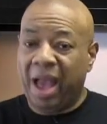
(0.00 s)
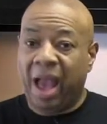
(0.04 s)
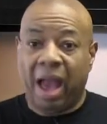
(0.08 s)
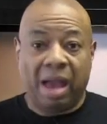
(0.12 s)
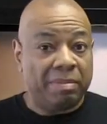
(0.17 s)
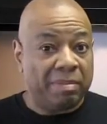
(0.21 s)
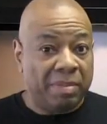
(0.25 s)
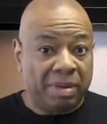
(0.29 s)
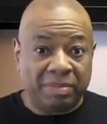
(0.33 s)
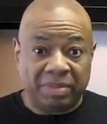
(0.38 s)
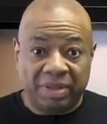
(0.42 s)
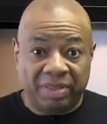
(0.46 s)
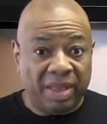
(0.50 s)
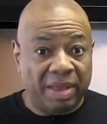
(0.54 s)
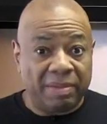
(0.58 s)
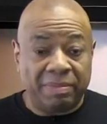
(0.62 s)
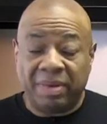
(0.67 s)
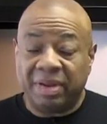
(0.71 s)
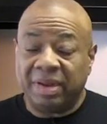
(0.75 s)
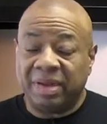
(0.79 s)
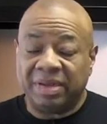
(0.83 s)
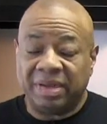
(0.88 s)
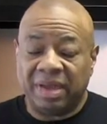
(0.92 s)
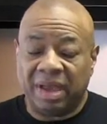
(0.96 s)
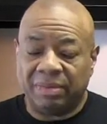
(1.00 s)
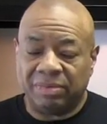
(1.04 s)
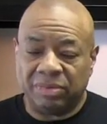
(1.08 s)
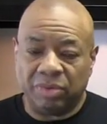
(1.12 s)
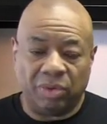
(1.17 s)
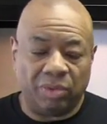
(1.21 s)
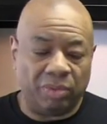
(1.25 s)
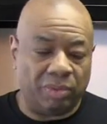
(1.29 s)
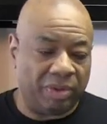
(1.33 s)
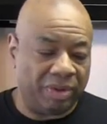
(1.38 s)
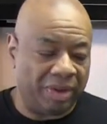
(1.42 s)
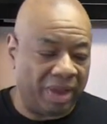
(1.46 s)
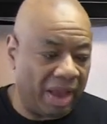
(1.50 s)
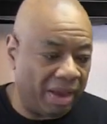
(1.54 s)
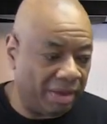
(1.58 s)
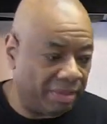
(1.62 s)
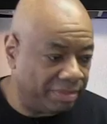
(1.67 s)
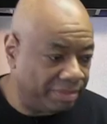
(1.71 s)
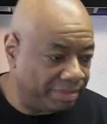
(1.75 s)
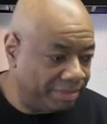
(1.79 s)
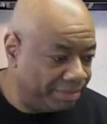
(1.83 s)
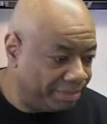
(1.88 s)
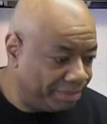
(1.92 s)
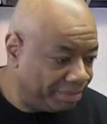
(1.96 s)
I remember that many times, go work
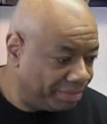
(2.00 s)
out.